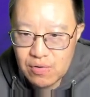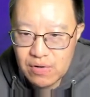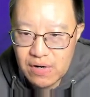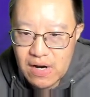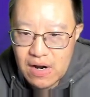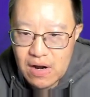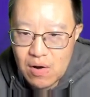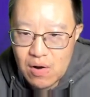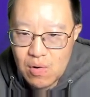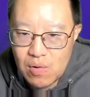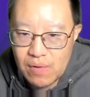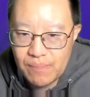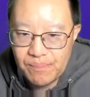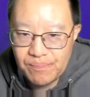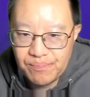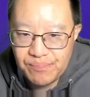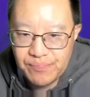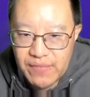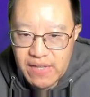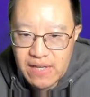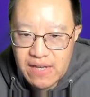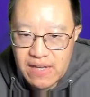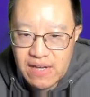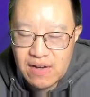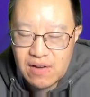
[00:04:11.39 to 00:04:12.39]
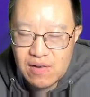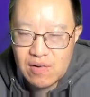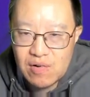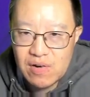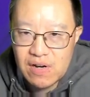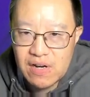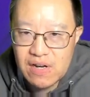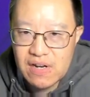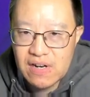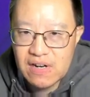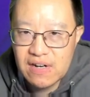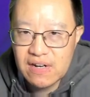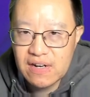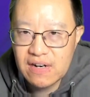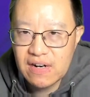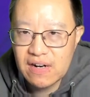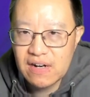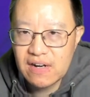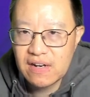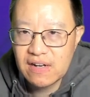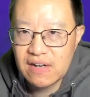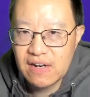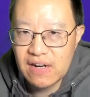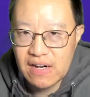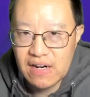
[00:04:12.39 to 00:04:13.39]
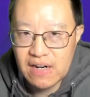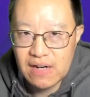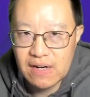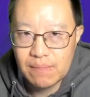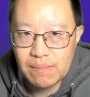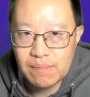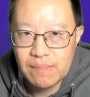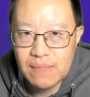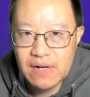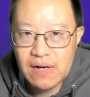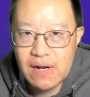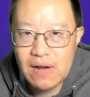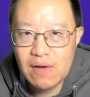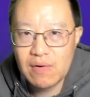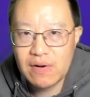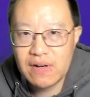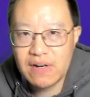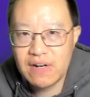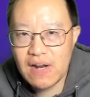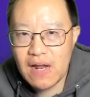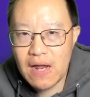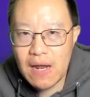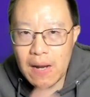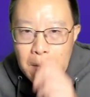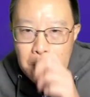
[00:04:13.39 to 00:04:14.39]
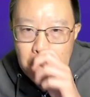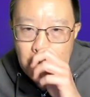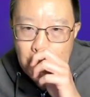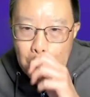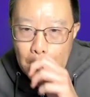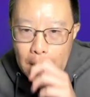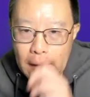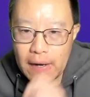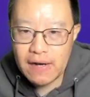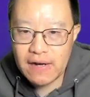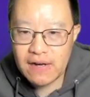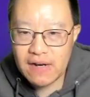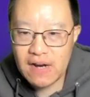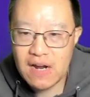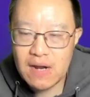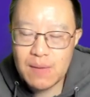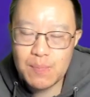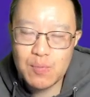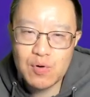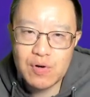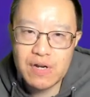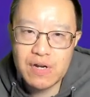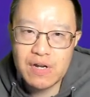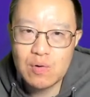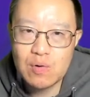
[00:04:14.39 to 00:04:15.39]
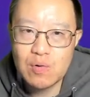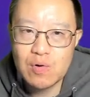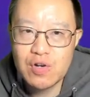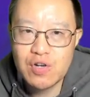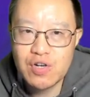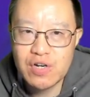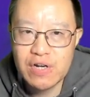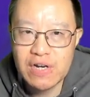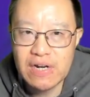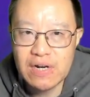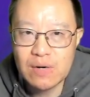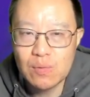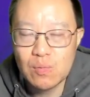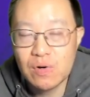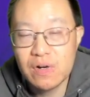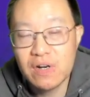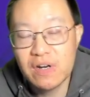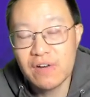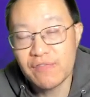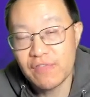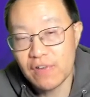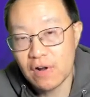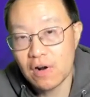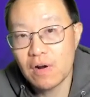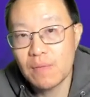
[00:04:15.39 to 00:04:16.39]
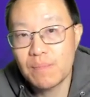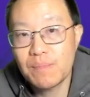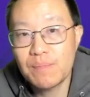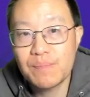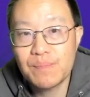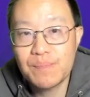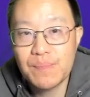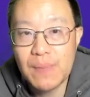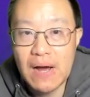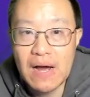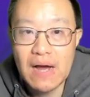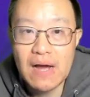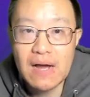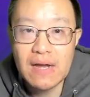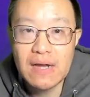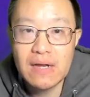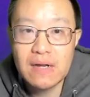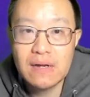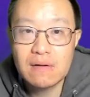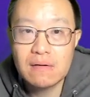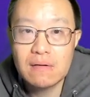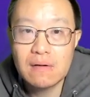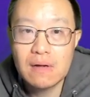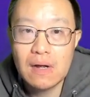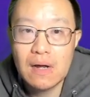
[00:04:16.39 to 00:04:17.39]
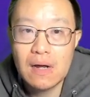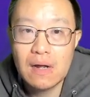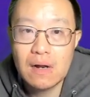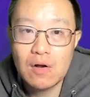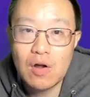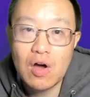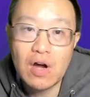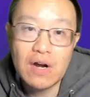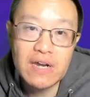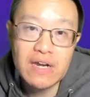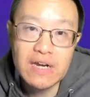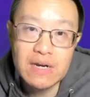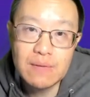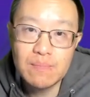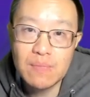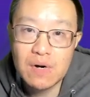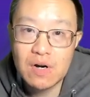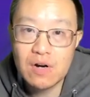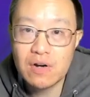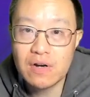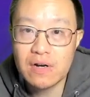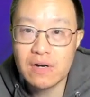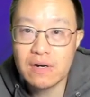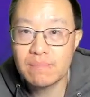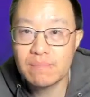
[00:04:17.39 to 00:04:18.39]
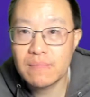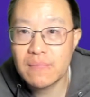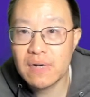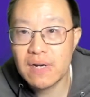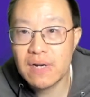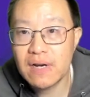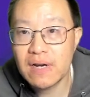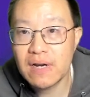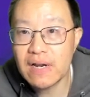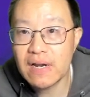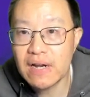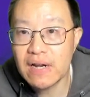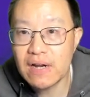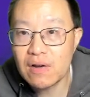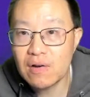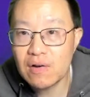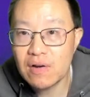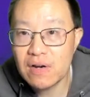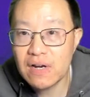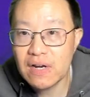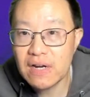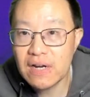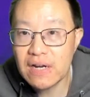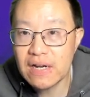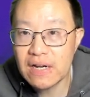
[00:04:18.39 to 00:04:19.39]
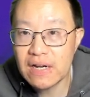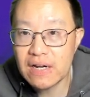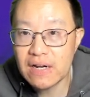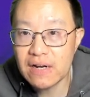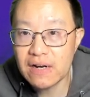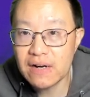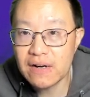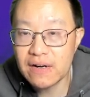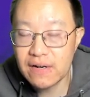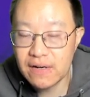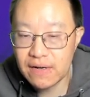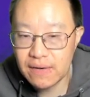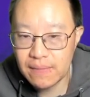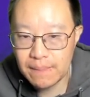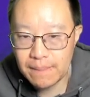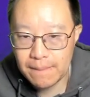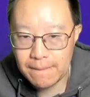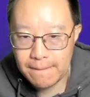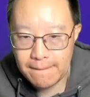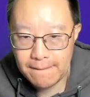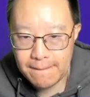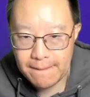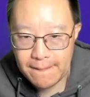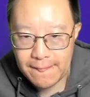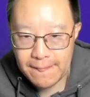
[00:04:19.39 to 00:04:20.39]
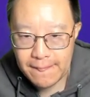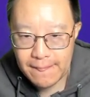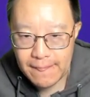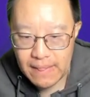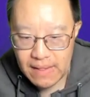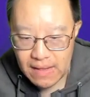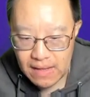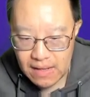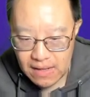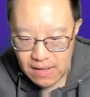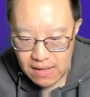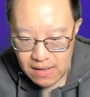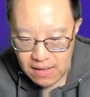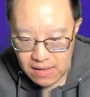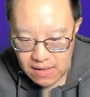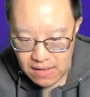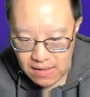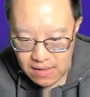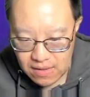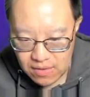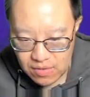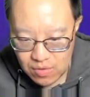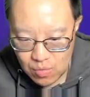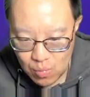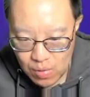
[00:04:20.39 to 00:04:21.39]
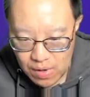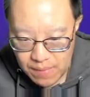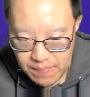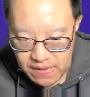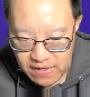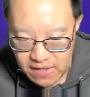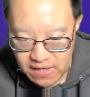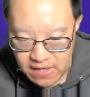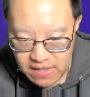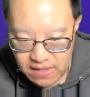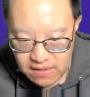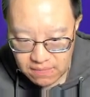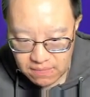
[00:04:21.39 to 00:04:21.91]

Now, here is the thing. Now, the cyber kill chain was developed by Lockheed Martin, and here is the website.